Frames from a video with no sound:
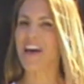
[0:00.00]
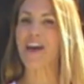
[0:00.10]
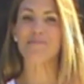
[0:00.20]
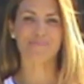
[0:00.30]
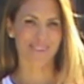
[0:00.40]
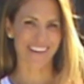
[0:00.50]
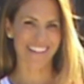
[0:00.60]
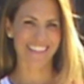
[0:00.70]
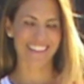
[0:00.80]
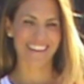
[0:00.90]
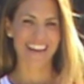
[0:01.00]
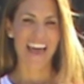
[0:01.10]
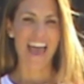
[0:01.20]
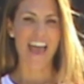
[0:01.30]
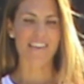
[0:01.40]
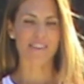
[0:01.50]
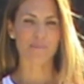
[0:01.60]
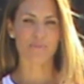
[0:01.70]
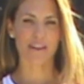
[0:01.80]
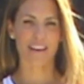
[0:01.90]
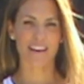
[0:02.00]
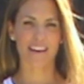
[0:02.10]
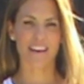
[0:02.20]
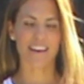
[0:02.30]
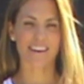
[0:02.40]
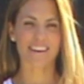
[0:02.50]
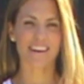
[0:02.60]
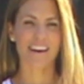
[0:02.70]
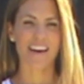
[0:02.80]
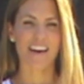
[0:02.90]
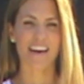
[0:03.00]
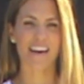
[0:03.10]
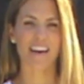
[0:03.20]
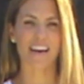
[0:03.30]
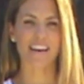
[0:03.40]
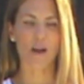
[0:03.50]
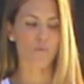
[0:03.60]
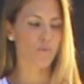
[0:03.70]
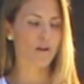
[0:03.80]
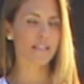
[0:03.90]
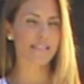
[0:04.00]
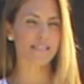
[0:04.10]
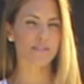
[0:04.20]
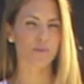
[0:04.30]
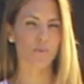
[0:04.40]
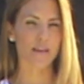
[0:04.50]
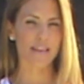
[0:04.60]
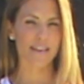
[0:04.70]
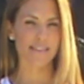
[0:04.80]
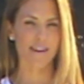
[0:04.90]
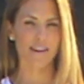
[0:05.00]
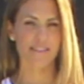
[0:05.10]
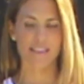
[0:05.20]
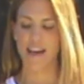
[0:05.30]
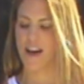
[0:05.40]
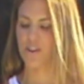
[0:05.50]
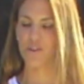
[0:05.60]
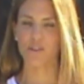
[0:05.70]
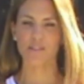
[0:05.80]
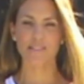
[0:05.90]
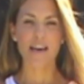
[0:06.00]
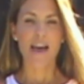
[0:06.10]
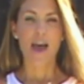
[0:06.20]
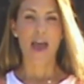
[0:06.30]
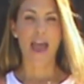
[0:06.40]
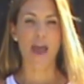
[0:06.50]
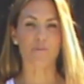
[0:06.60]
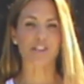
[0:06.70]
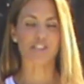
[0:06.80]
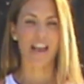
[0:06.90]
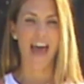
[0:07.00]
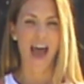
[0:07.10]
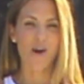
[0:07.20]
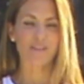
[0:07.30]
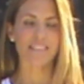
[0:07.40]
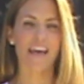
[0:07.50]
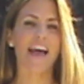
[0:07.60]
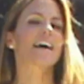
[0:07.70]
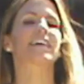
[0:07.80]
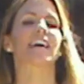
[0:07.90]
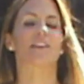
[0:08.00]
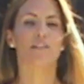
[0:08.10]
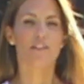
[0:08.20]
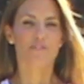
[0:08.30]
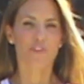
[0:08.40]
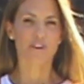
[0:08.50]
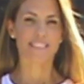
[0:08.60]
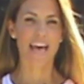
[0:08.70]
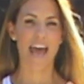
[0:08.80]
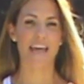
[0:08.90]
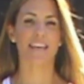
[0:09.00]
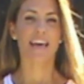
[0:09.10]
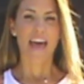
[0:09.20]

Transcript: and breathe, and then bring it in. And now really squeeze onto the handles and reach it out and in for 10